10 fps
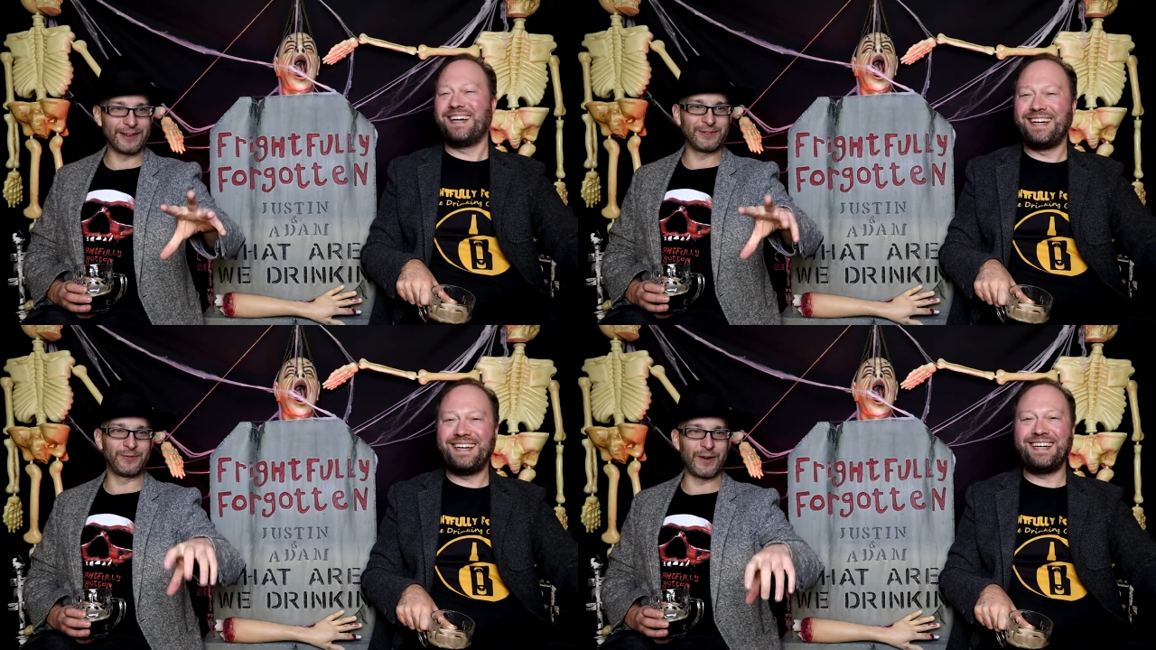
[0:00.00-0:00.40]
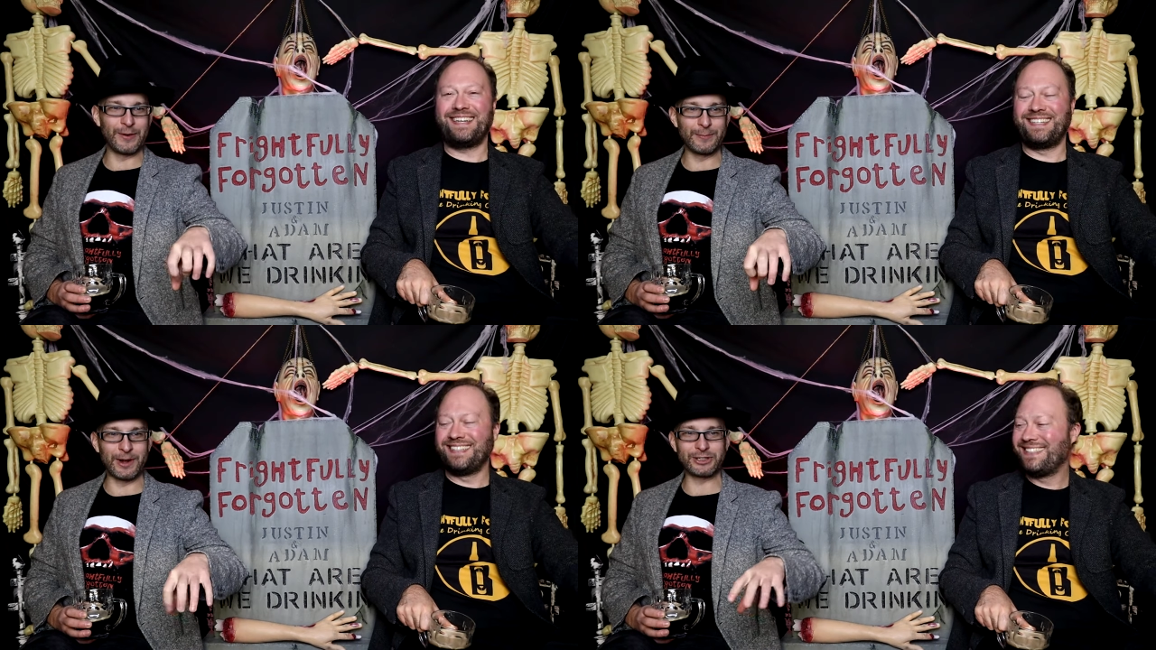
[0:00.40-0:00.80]
Speaker 1: It's
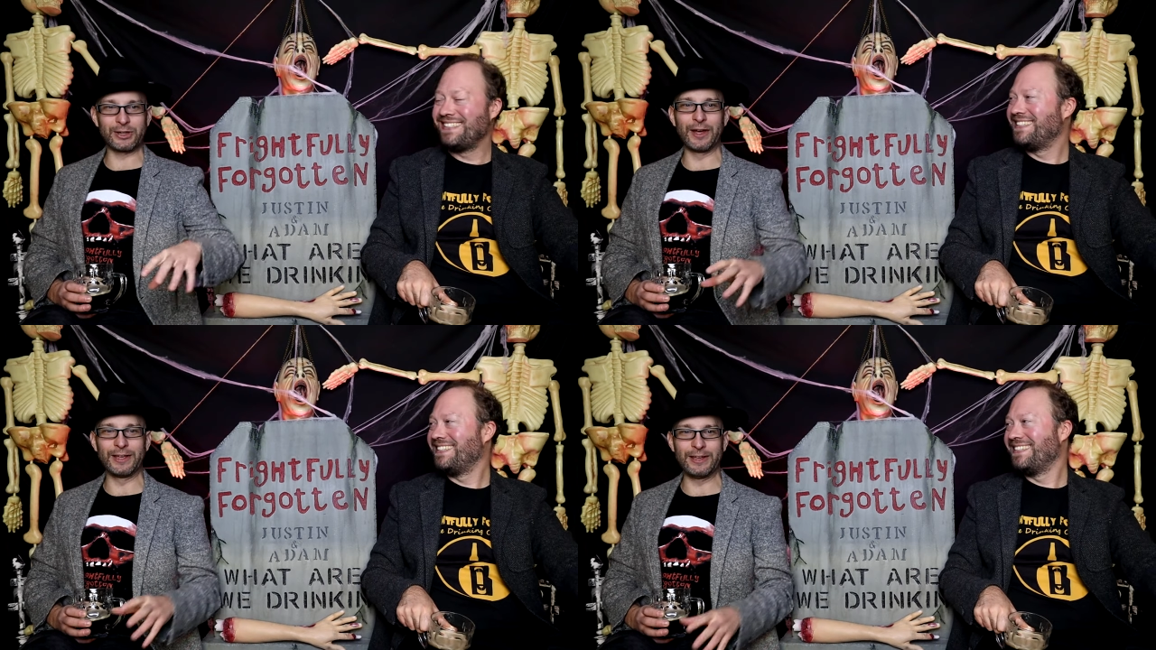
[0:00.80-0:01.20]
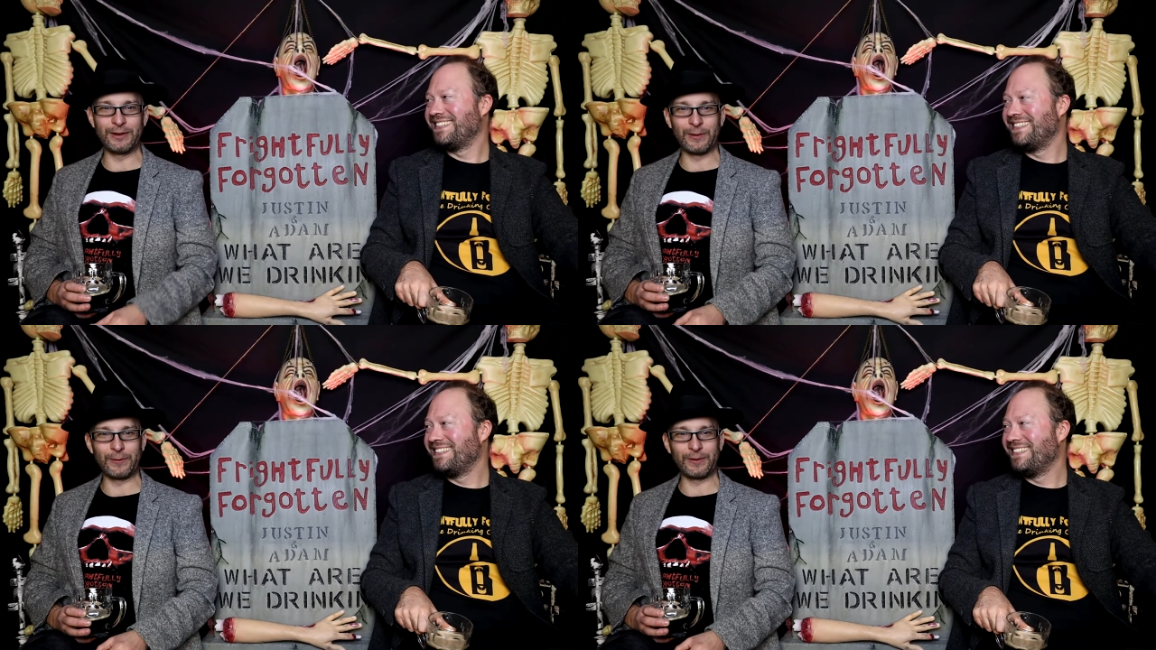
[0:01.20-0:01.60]
very much like,
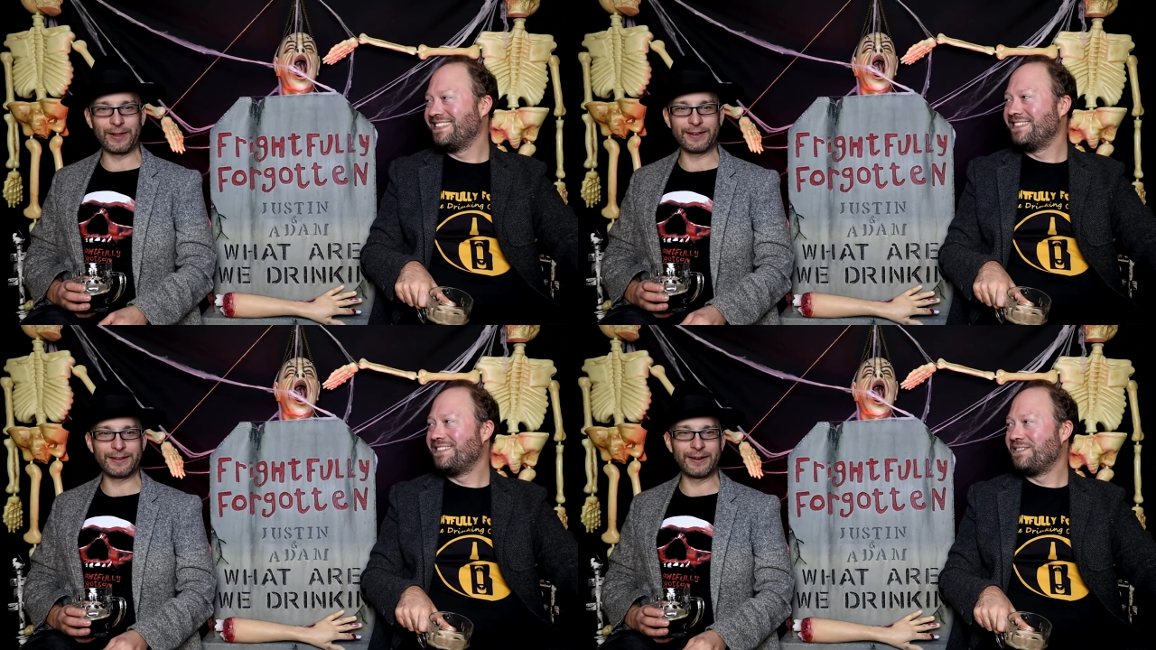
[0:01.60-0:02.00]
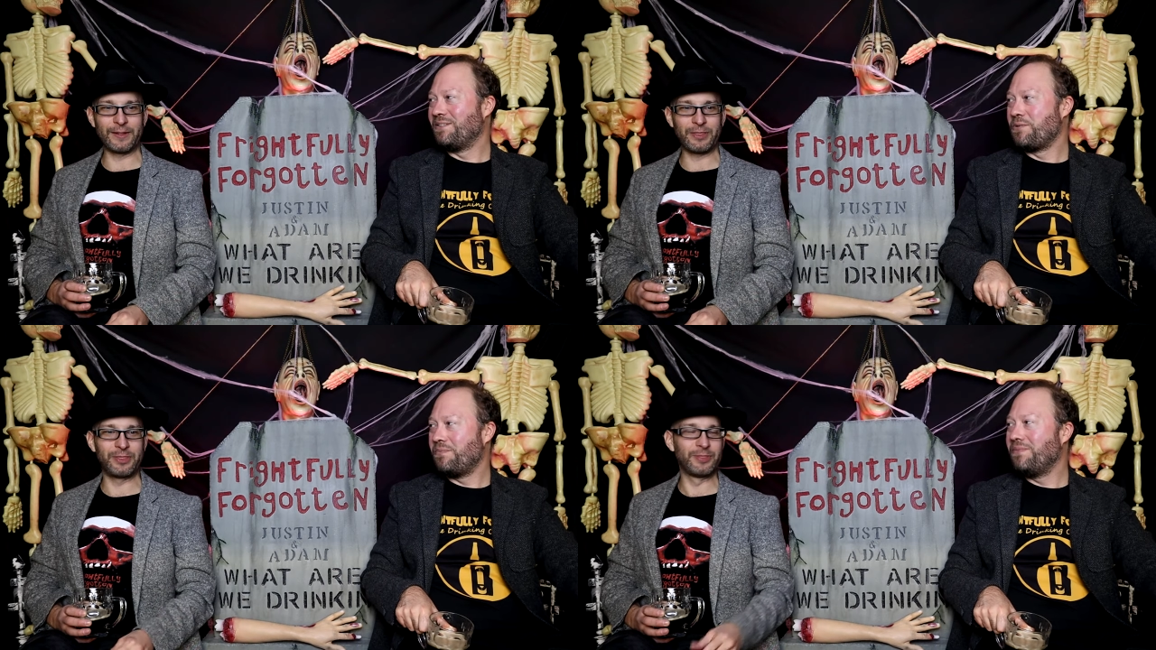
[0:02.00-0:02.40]
you know, like
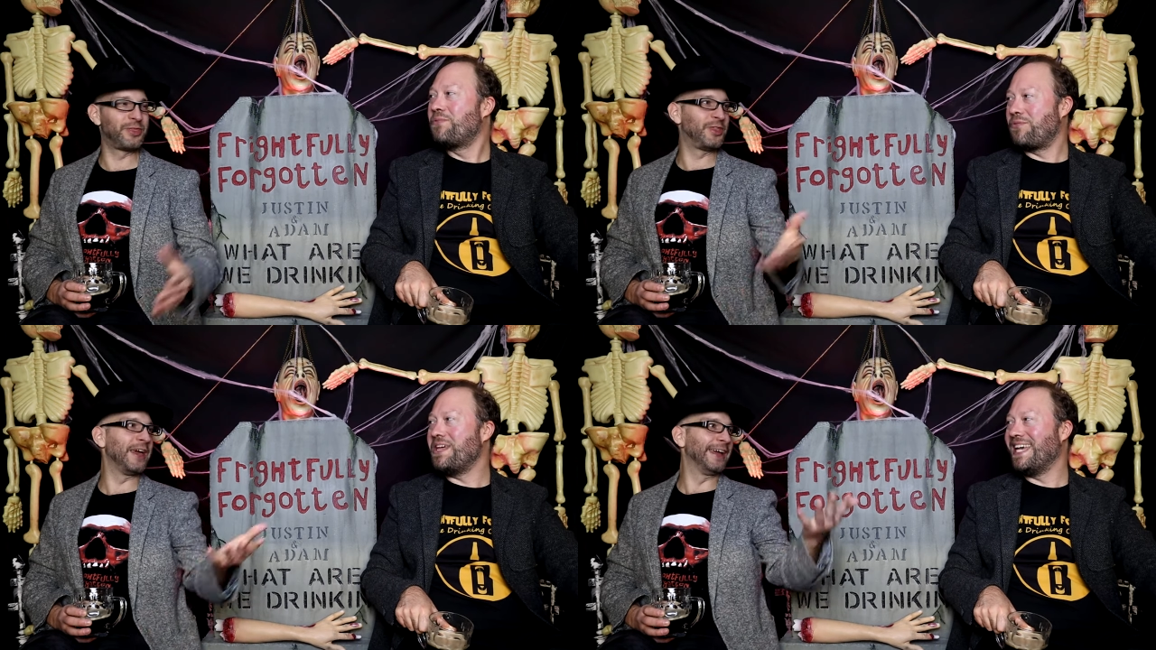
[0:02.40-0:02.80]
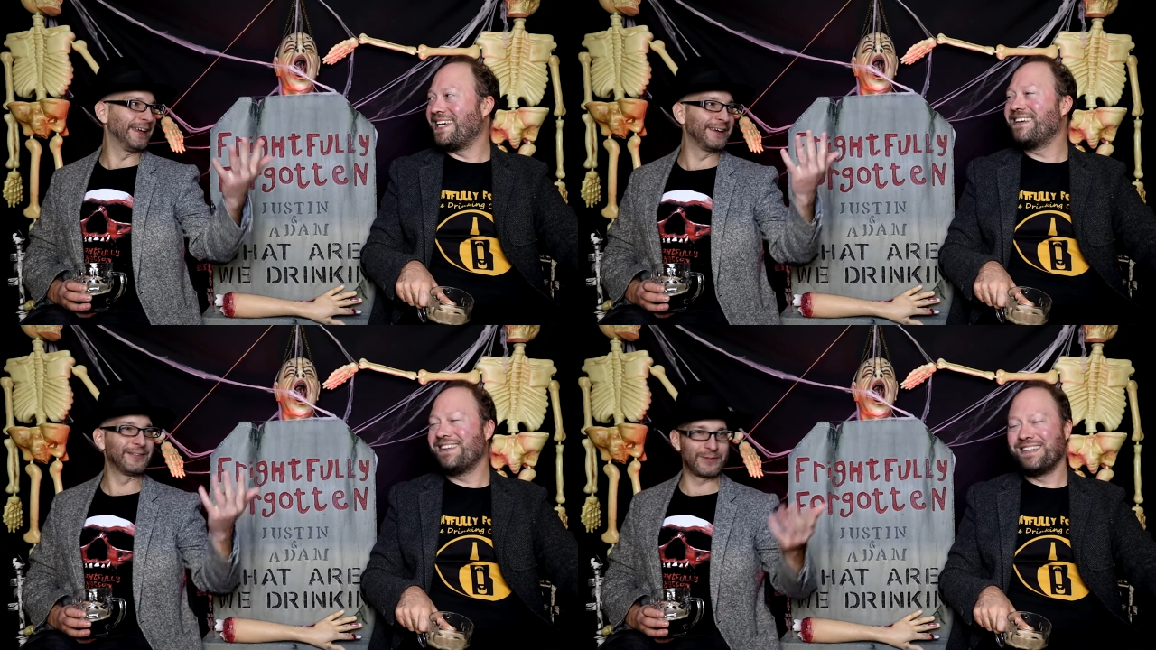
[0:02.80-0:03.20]
a uh,
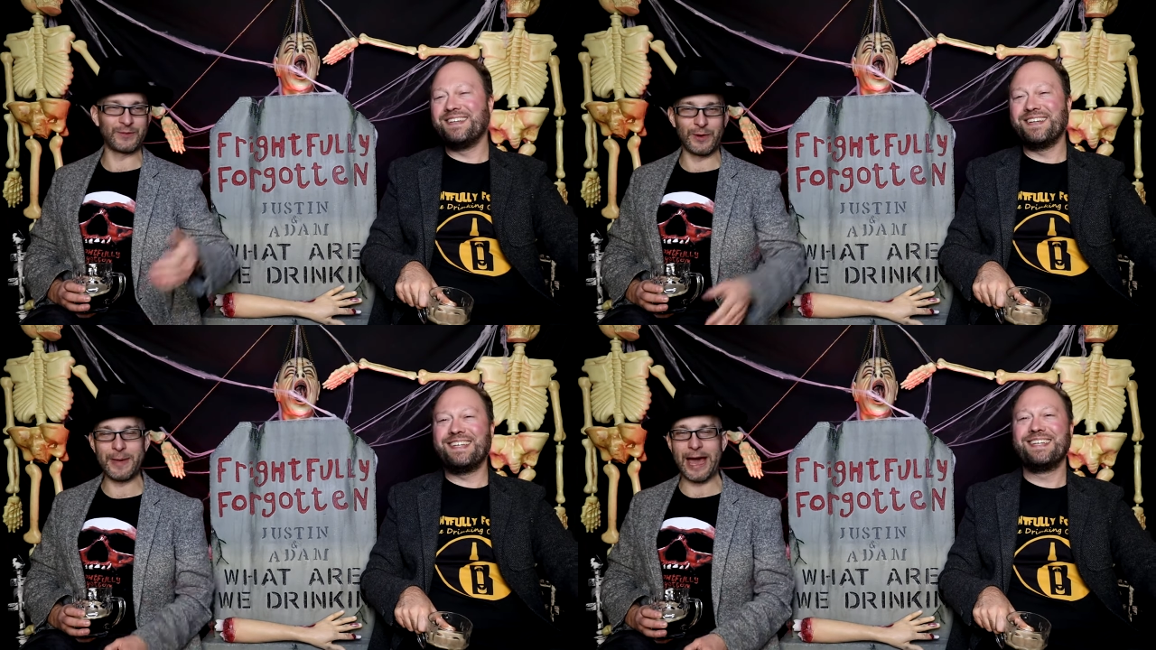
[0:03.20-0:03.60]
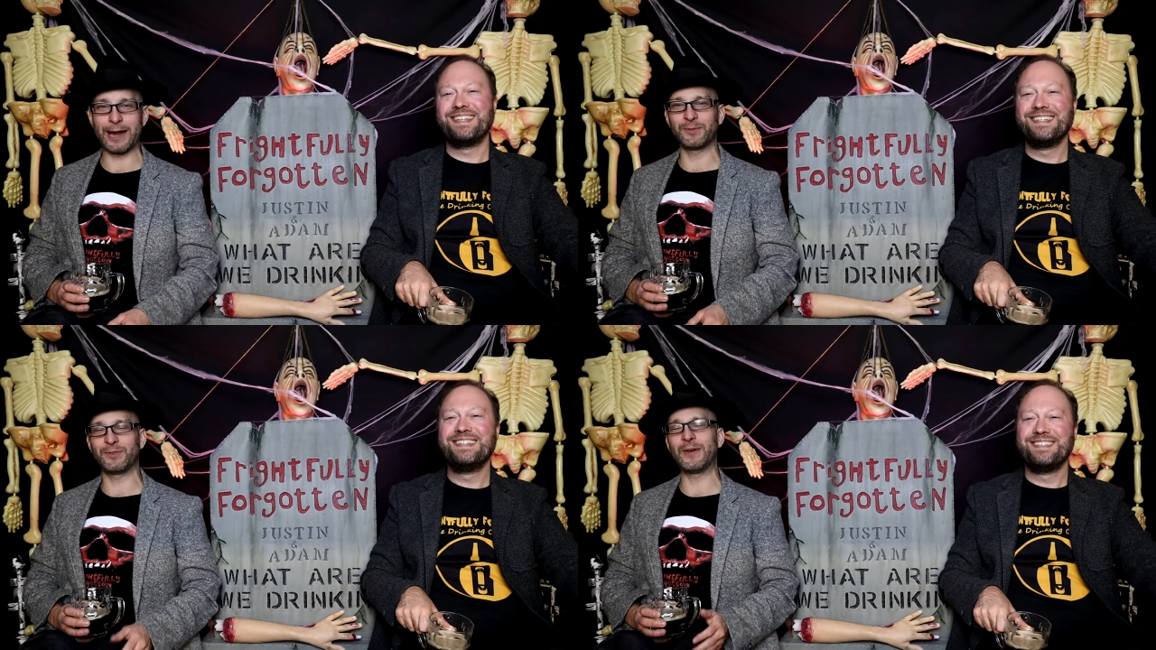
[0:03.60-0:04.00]
thing from yeah.
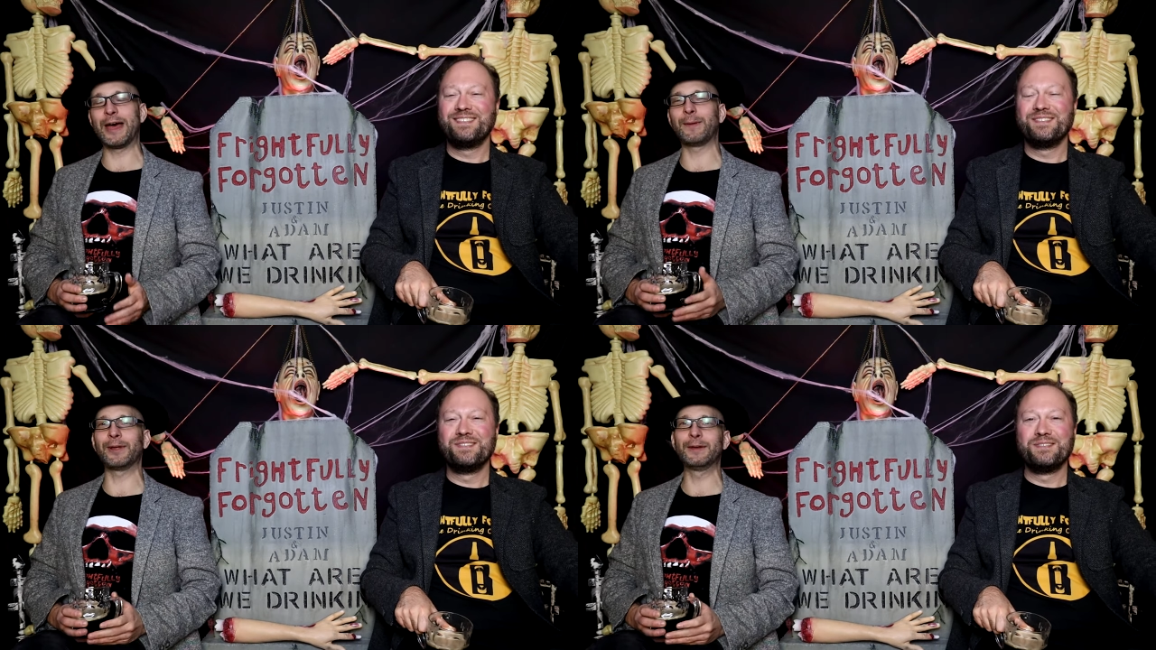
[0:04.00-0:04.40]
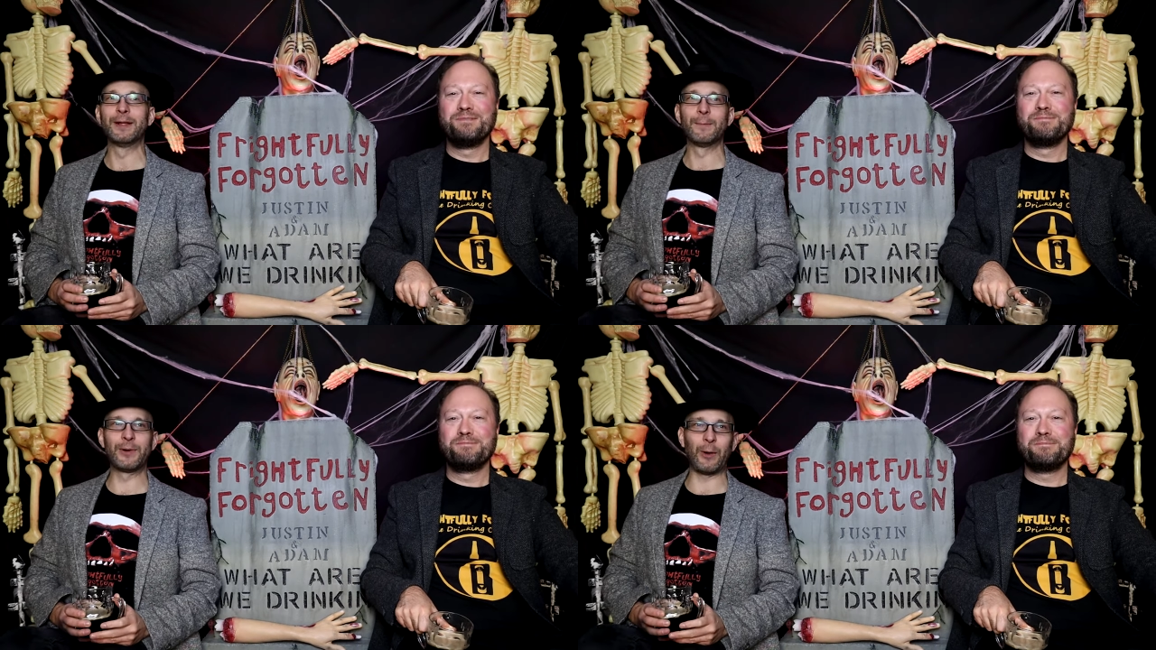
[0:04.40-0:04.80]
Addams Family, but